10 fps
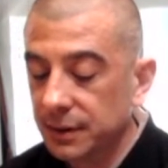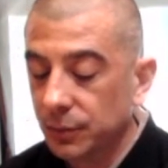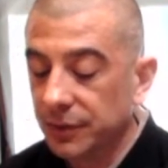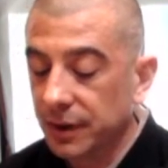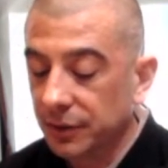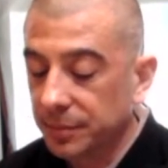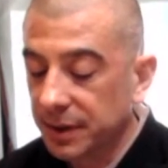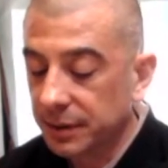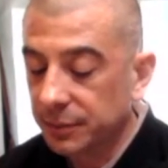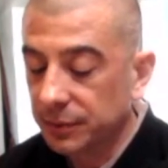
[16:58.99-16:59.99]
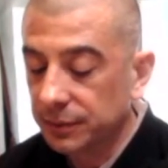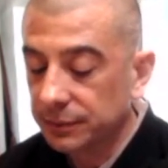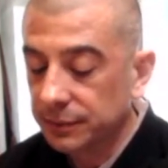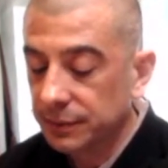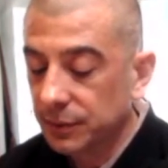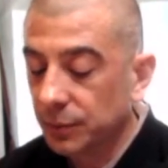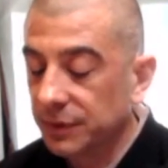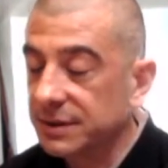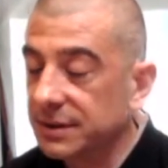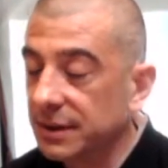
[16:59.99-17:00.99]
with other people,
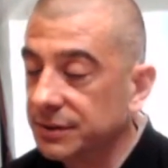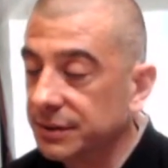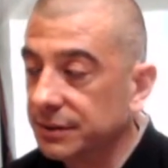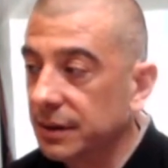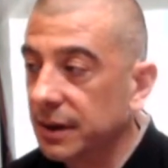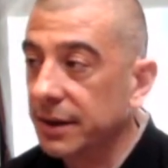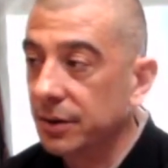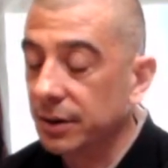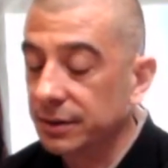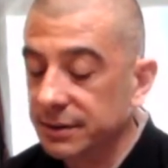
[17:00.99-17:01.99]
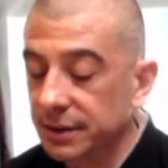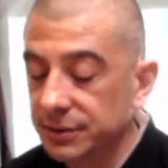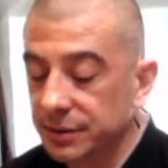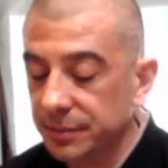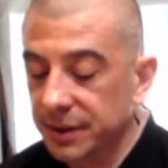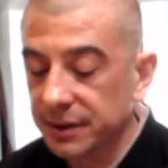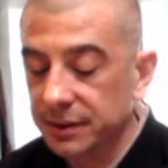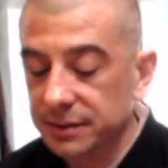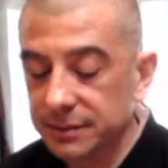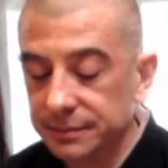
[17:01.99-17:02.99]
with sentient and non-sentient beings.